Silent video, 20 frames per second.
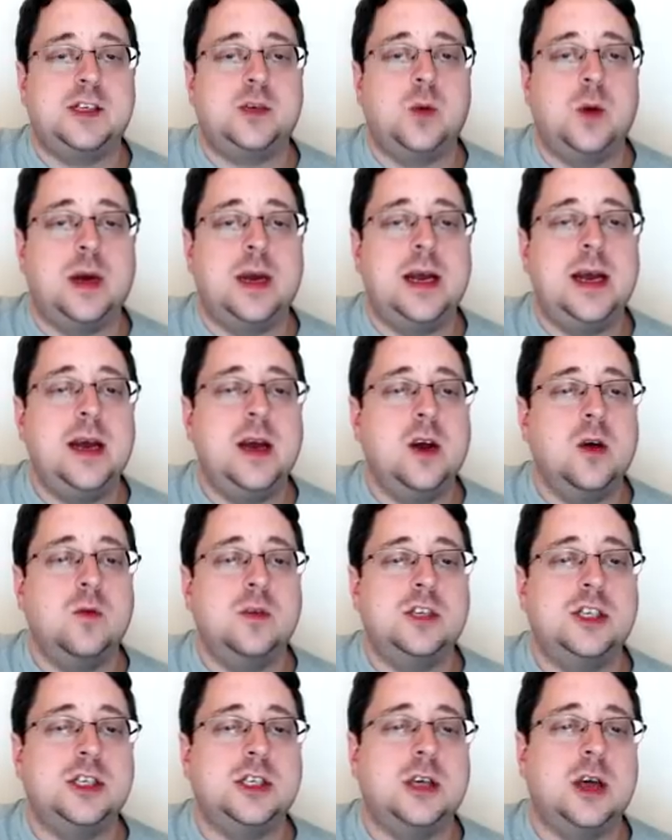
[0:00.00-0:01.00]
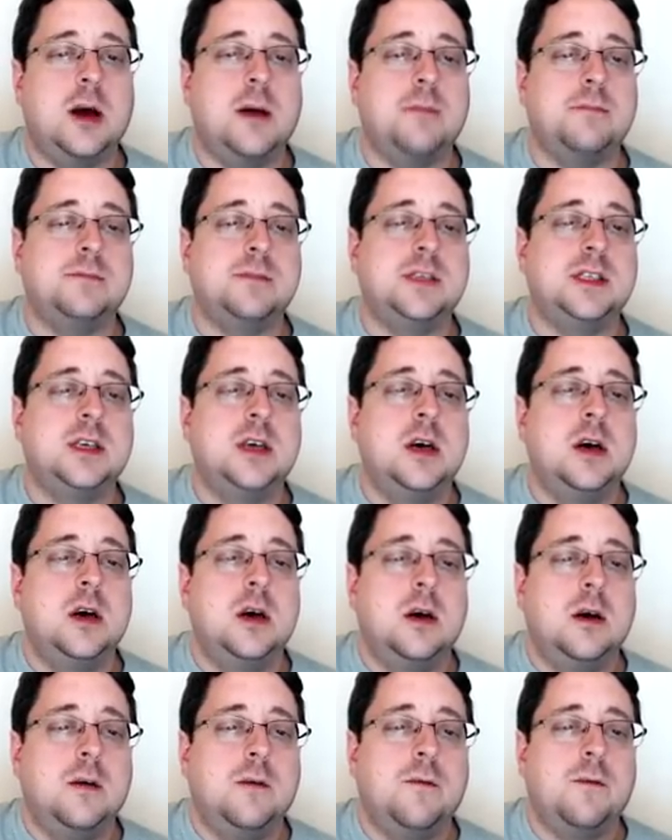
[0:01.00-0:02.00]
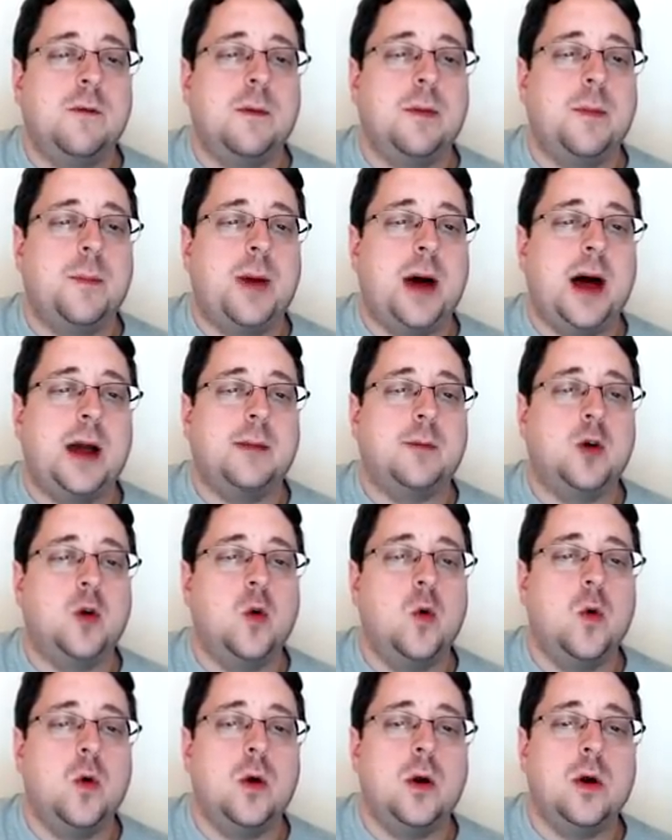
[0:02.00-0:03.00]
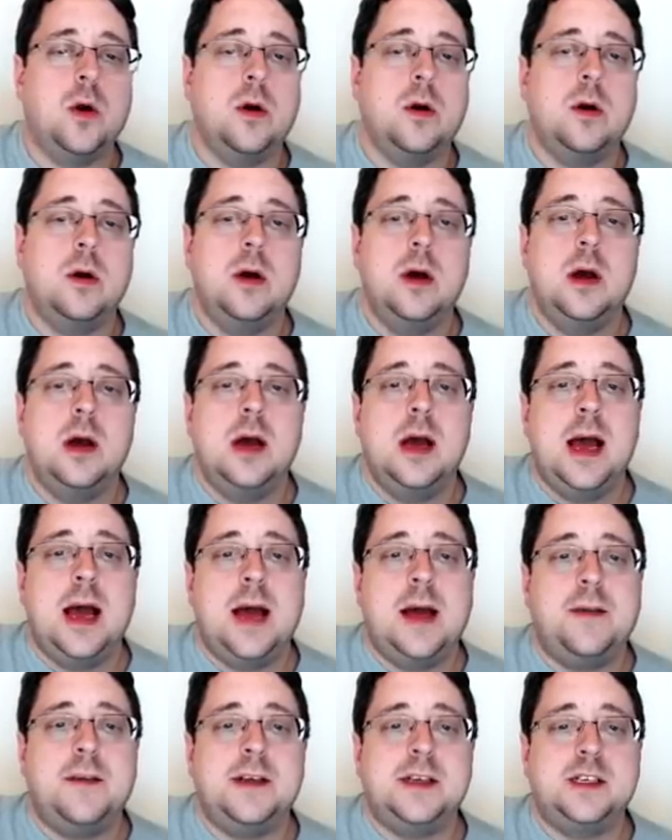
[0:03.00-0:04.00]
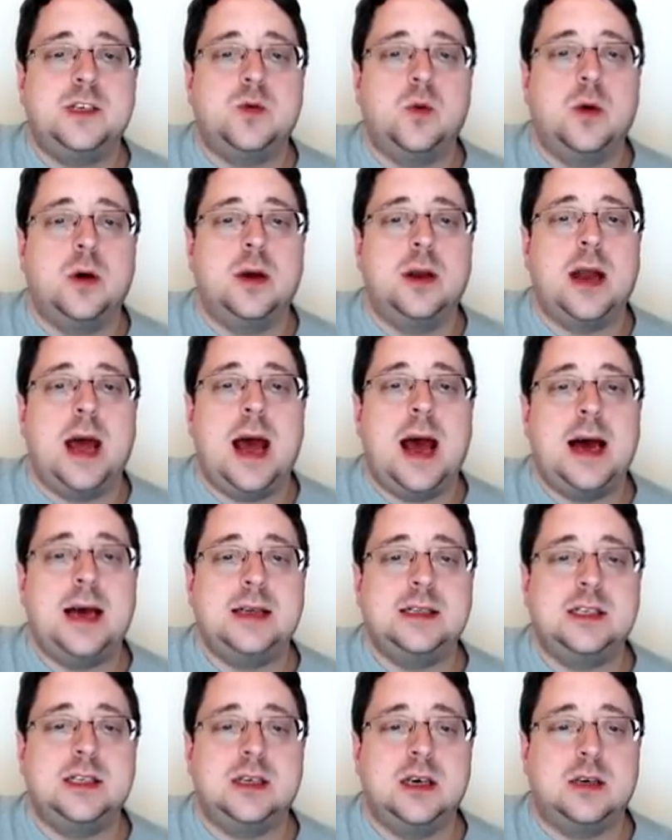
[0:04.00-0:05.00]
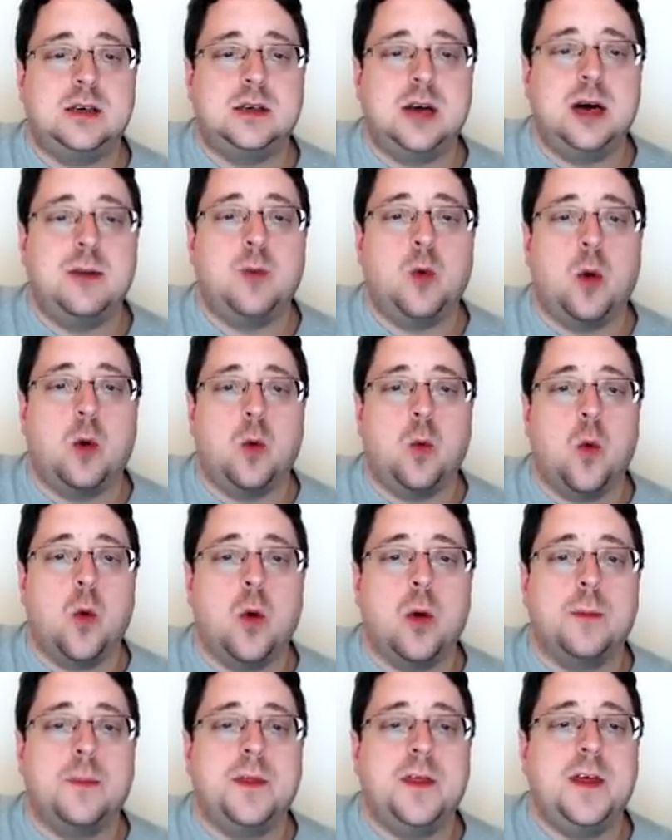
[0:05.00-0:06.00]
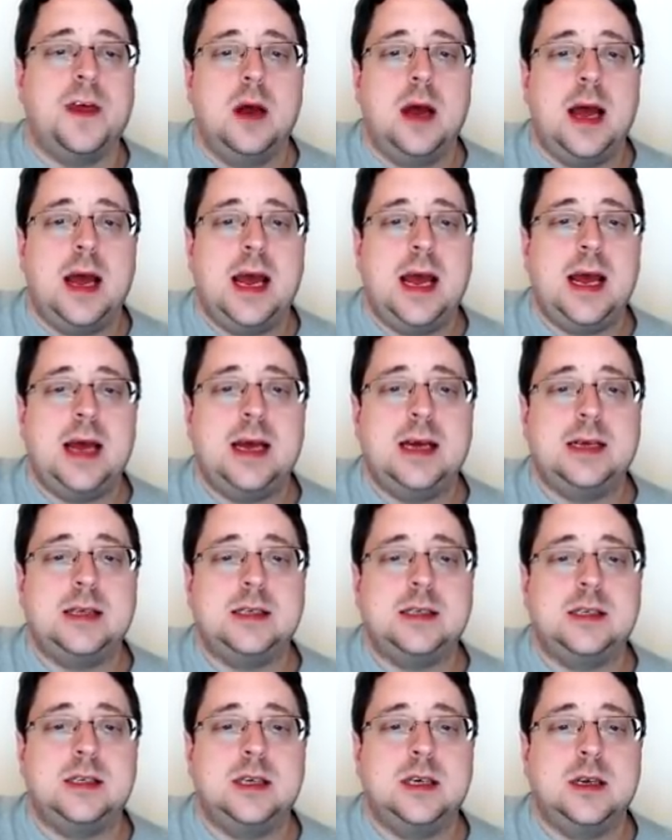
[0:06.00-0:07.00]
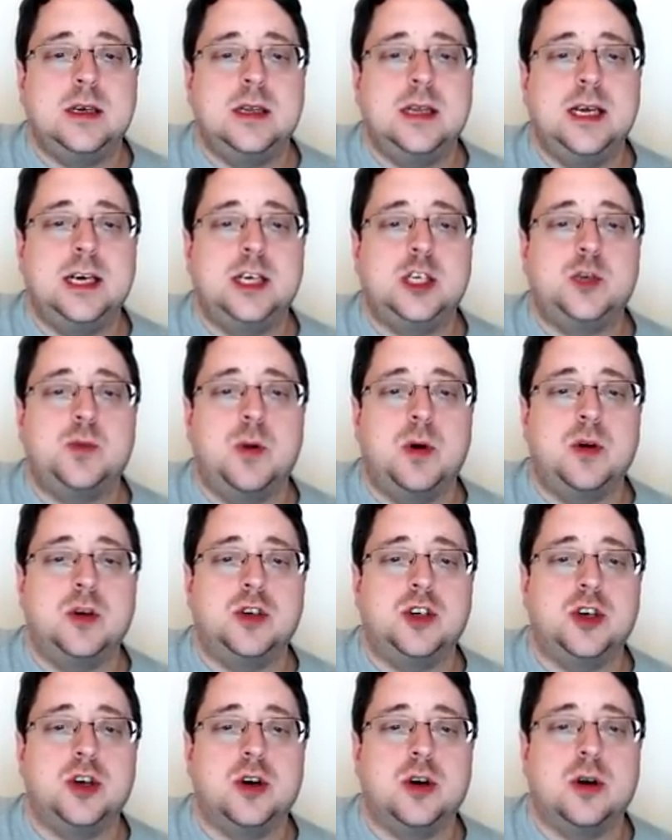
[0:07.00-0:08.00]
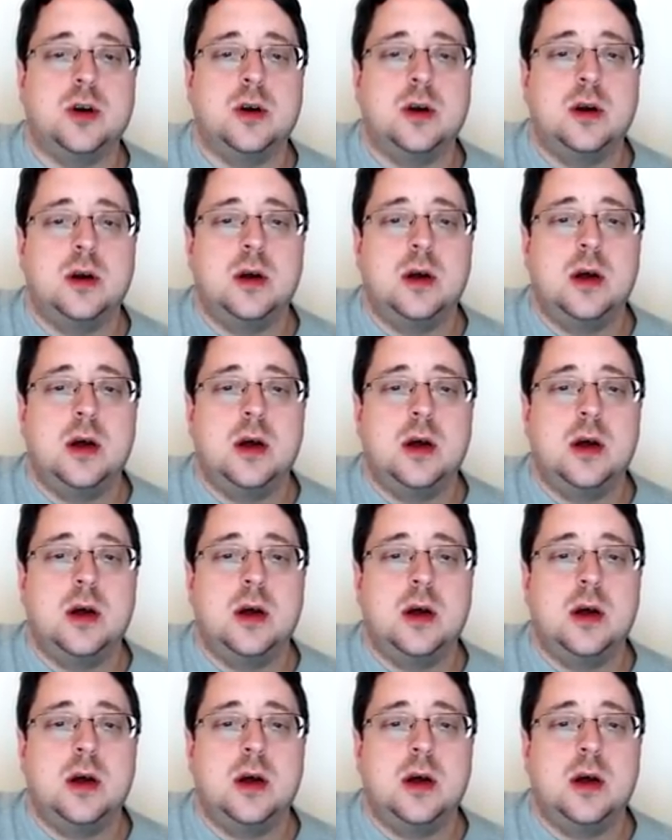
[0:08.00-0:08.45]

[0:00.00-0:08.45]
this one here, which just comes from the bottom corner, and this one adds a lot more warmth, and the exposure